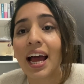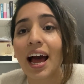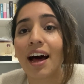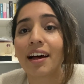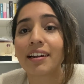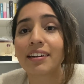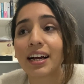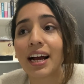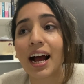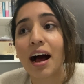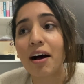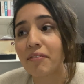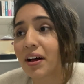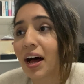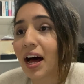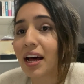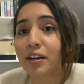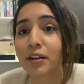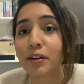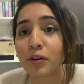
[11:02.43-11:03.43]
And I have
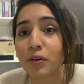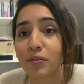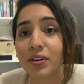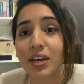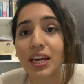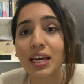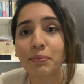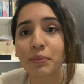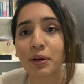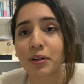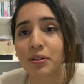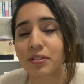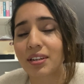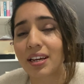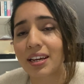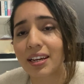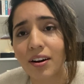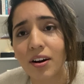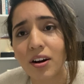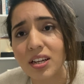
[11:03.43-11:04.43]
had a lot of emails
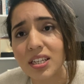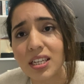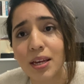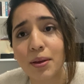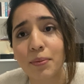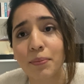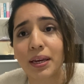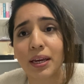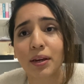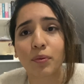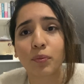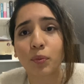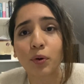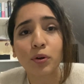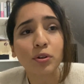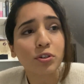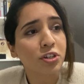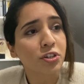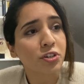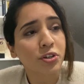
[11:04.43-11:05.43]
like asking me,
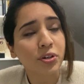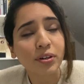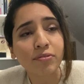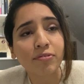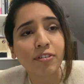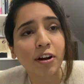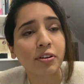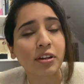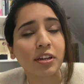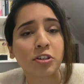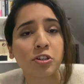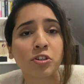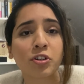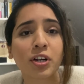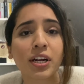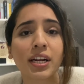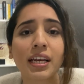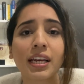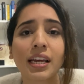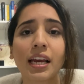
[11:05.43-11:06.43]
what do you do in foundation
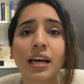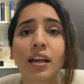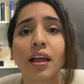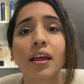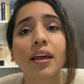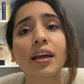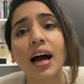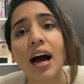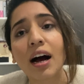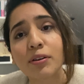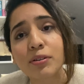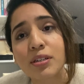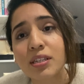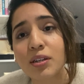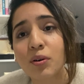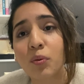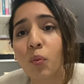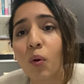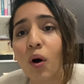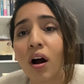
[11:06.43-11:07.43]
training year? Like, how does
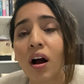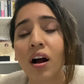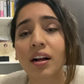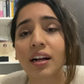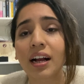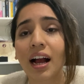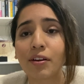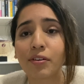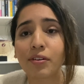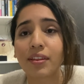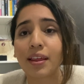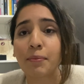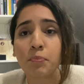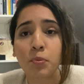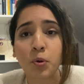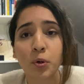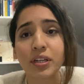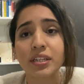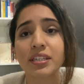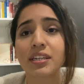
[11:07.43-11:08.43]
it work? How do they
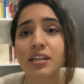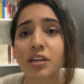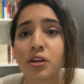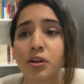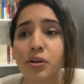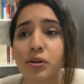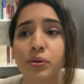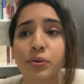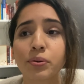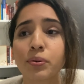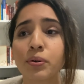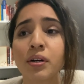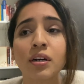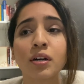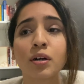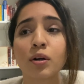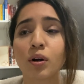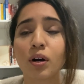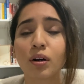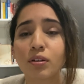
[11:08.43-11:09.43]
monitor you?
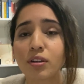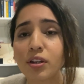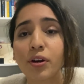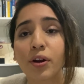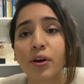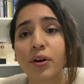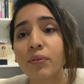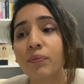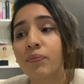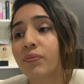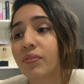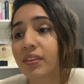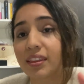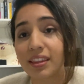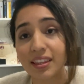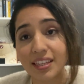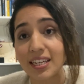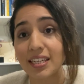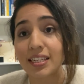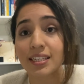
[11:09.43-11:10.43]
You know,
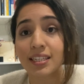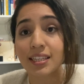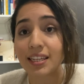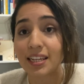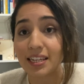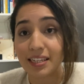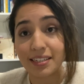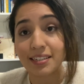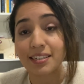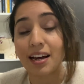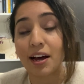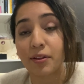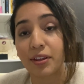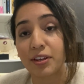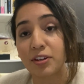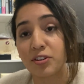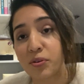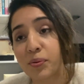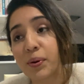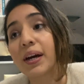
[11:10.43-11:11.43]
this is how
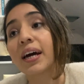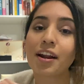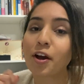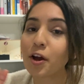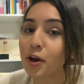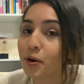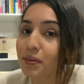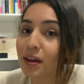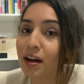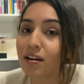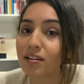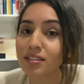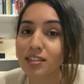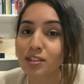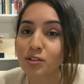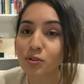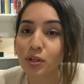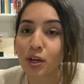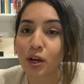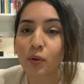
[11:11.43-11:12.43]
they do it. I hope that
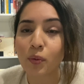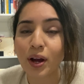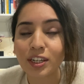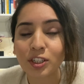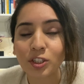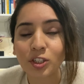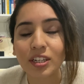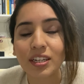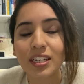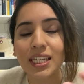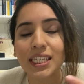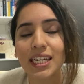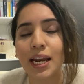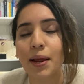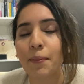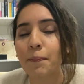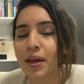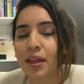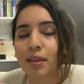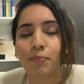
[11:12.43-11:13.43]
answered all your questions and
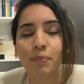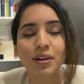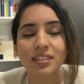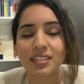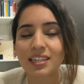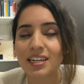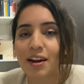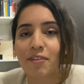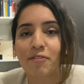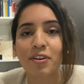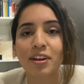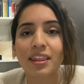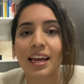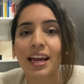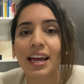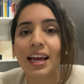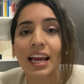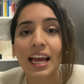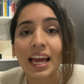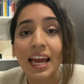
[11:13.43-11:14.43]
it myth busted
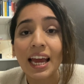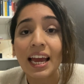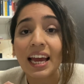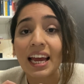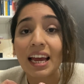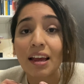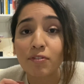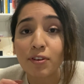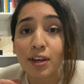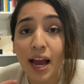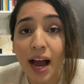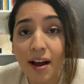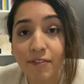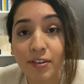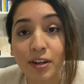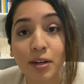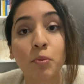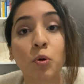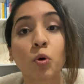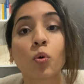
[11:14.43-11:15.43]
everything. If you have
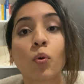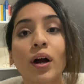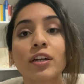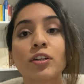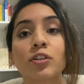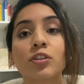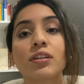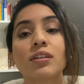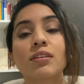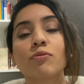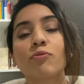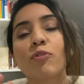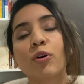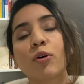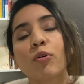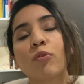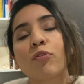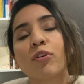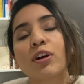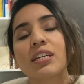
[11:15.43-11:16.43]
any more questions,
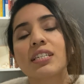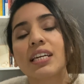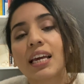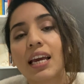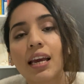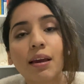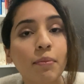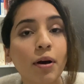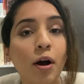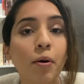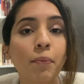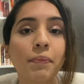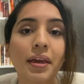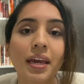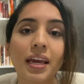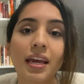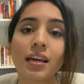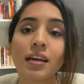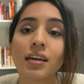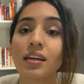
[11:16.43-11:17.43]
feel free to email
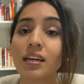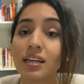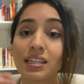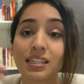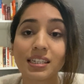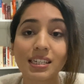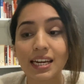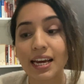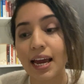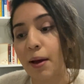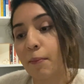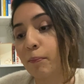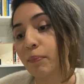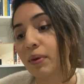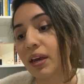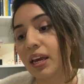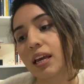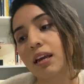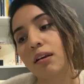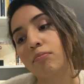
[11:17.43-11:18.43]
me, DM
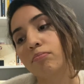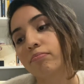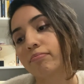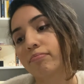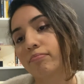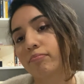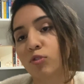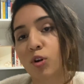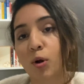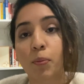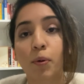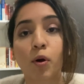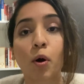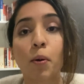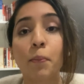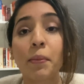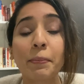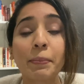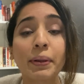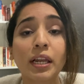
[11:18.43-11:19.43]
me, drop a
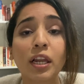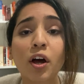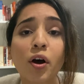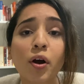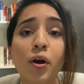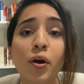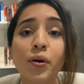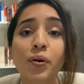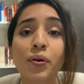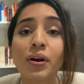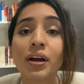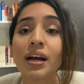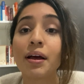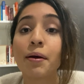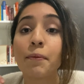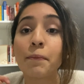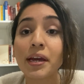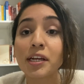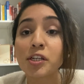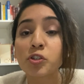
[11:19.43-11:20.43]
comment below.
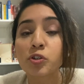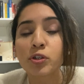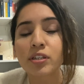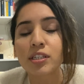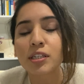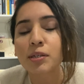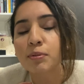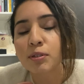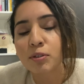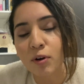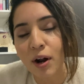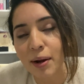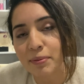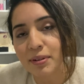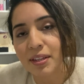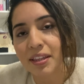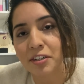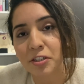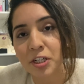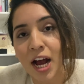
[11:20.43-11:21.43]
Make sure you subscribe
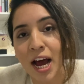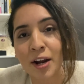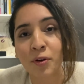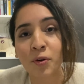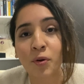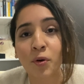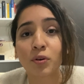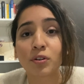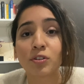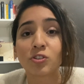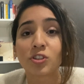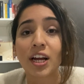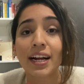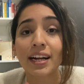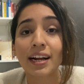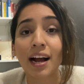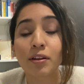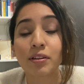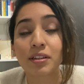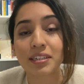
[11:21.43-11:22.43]
to the channel,
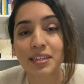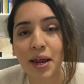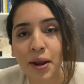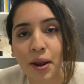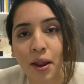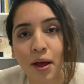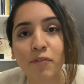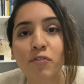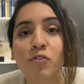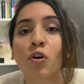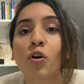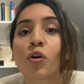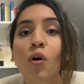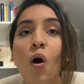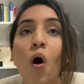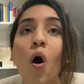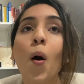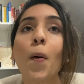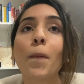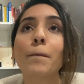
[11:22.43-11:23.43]
check out
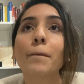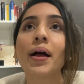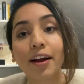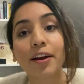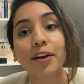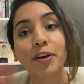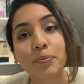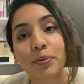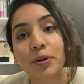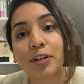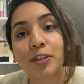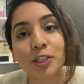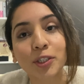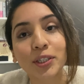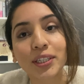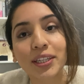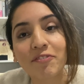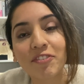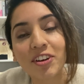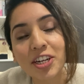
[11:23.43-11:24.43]
thedentlife.com. I hope you
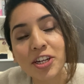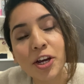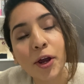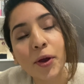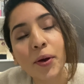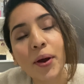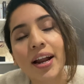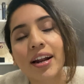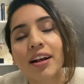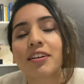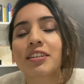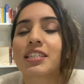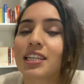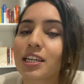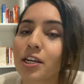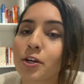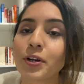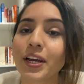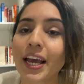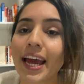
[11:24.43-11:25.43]
enjoyed the video, and I'll see
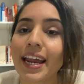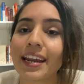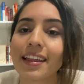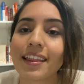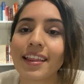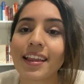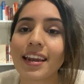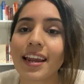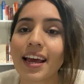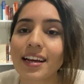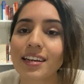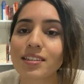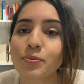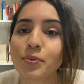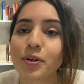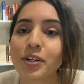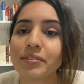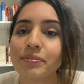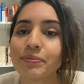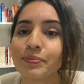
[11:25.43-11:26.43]
you again in the next
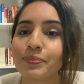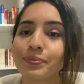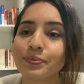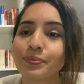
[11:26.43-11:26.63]
one.